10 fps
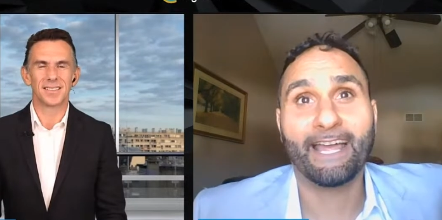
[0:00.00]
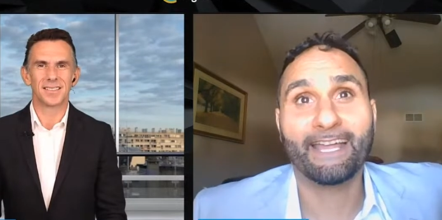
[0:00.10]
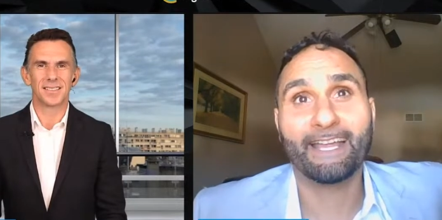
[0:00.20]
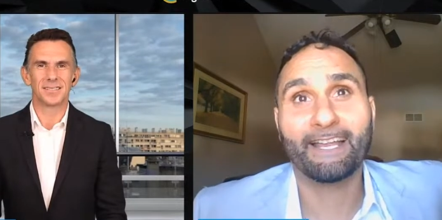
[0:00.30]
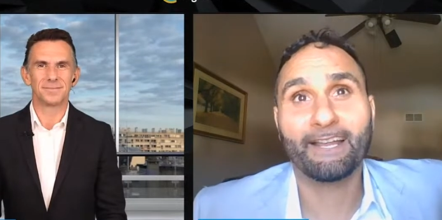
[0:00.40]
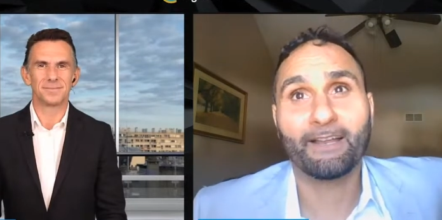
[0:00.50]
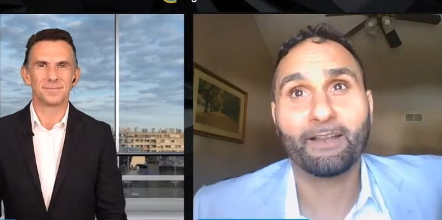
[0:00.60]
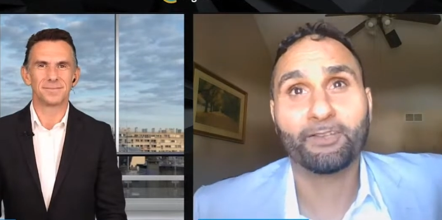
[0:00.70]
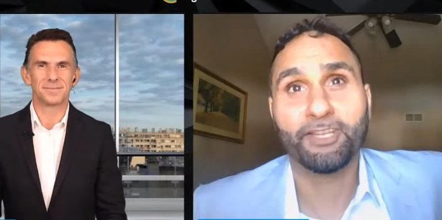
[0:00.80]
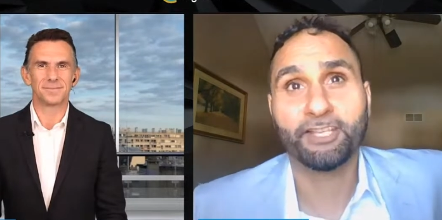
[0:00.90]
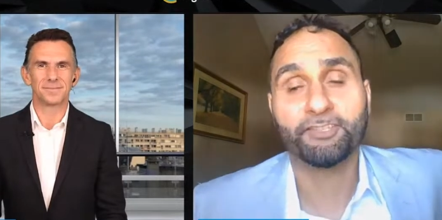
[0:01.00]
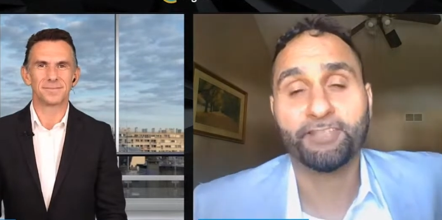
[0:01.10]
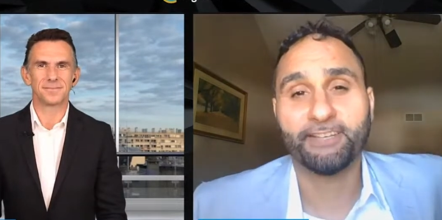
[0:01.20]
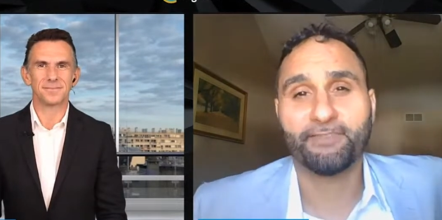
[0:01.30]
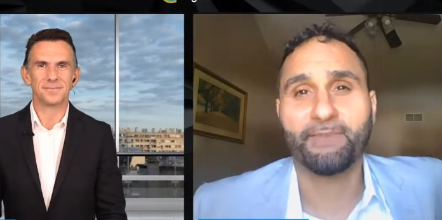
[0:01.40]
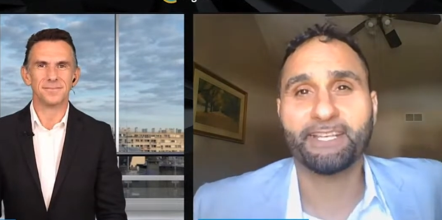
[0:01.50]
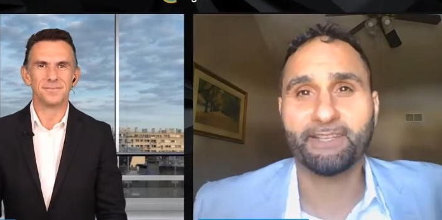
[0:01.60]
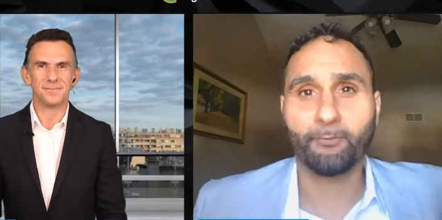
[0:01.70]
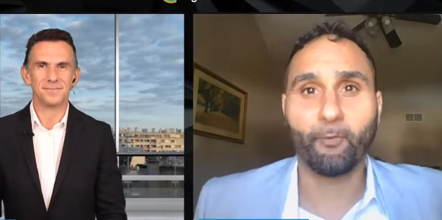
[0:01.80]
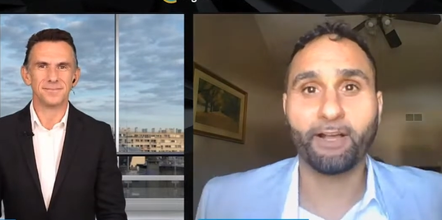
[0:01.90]
Speaker 1: I digital
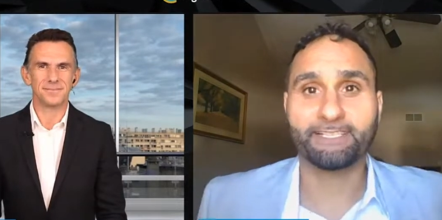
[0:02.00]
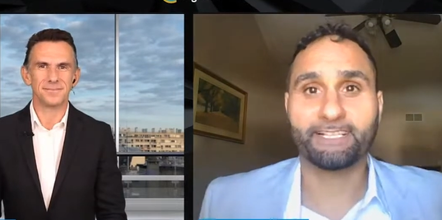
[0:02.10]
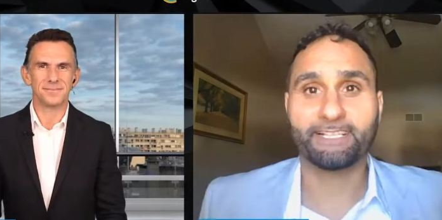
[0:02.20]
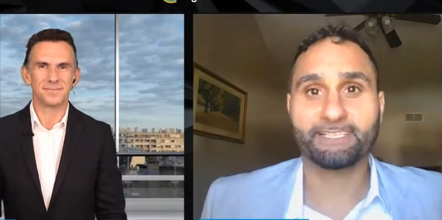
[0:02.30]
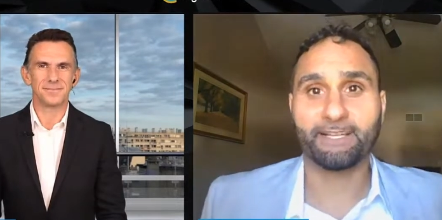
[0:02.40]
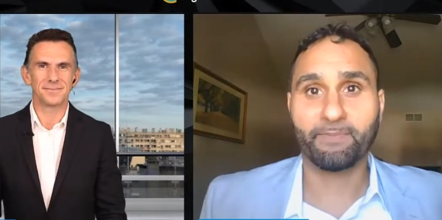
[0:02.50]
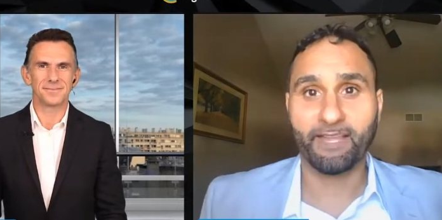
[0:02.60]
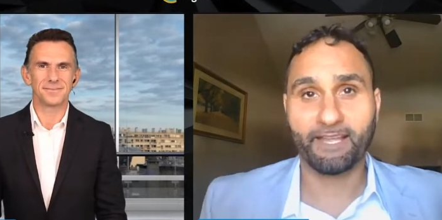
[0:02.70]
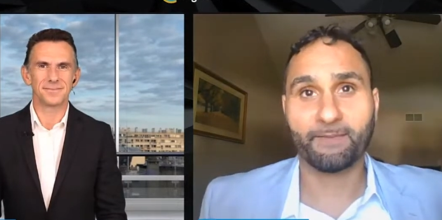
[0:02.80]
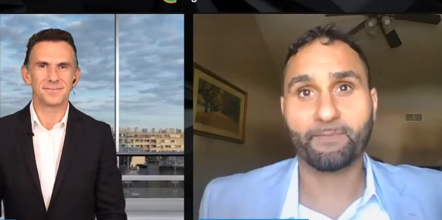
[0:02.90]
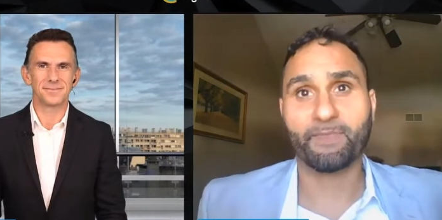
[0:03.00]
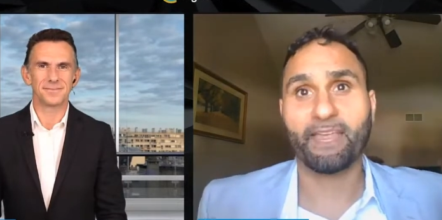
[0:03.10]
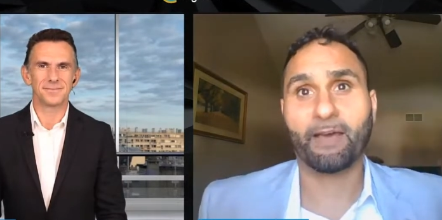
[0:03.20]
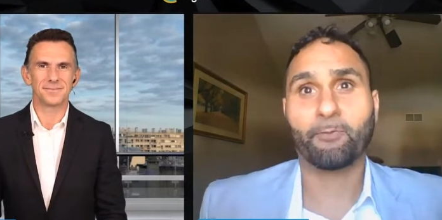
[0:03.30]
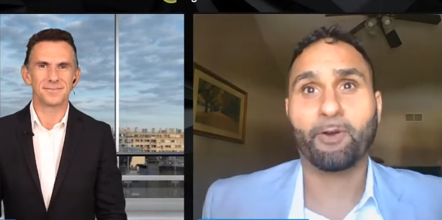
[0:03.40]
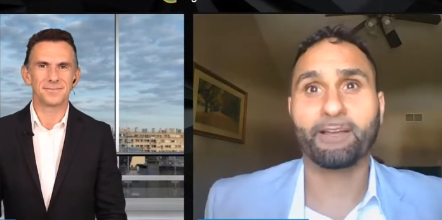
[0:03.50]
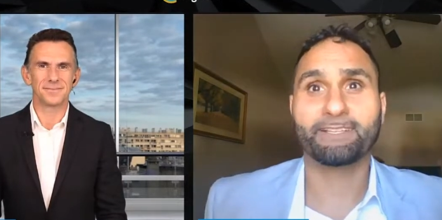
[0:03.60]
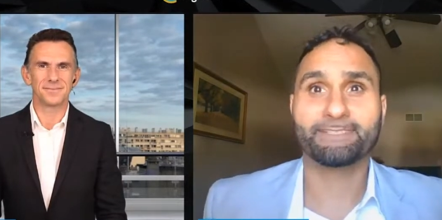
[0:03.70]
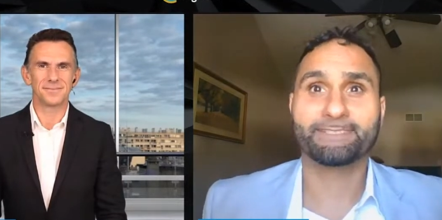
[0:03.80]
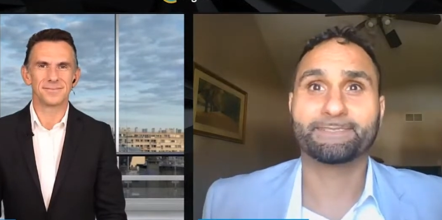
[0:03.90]
transformation wasn't something that
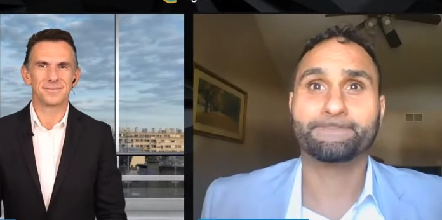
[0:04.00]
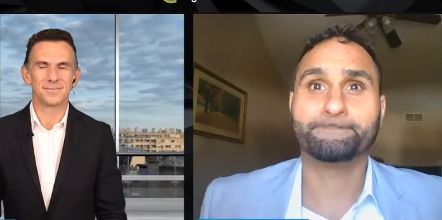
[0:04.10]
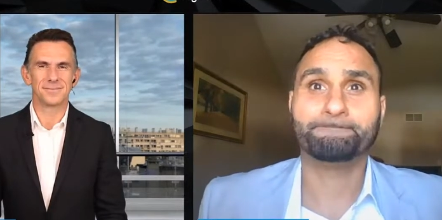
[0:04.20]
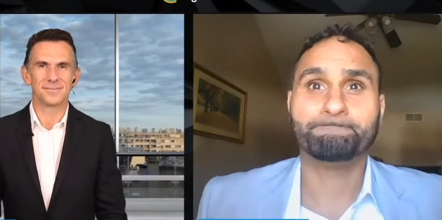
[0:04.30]
was